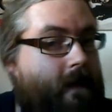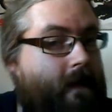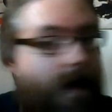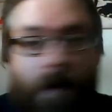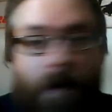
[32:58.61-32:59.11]

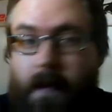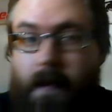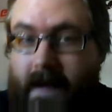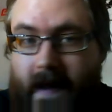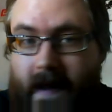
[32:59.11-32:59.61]
I remember my
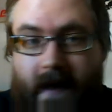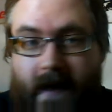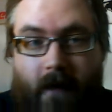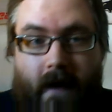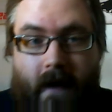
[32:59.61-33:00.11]
dad didn't have
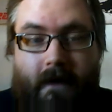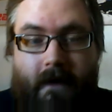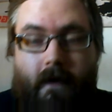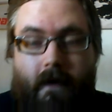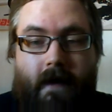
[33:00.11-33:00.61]
money,
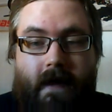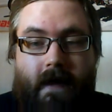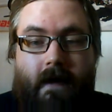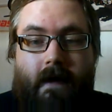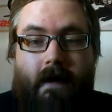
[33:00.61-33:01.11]
so
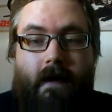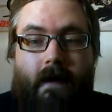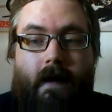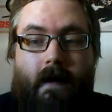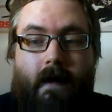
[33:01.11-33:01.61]
he
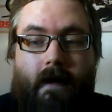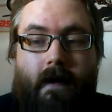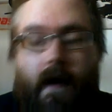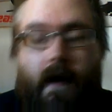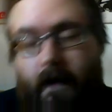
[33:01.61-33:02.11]

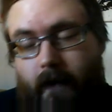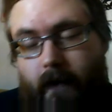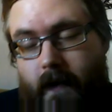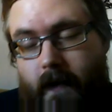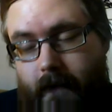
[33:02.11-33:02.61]
got it
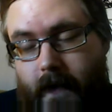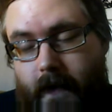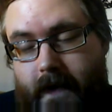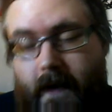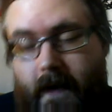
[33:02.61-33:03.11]
for us
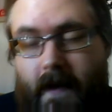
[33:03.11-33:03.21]
first, and then